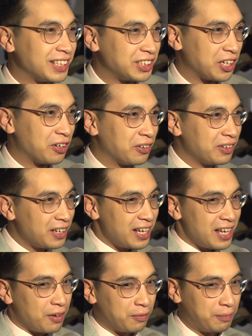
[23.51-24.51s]
So
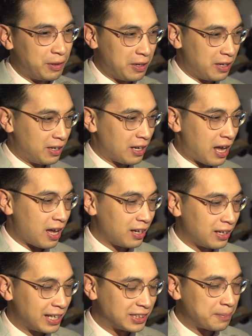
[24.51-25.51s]
we
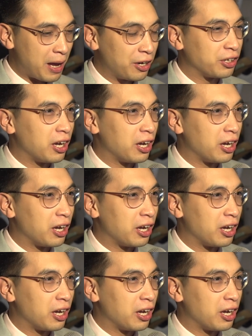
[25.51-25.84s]
it's about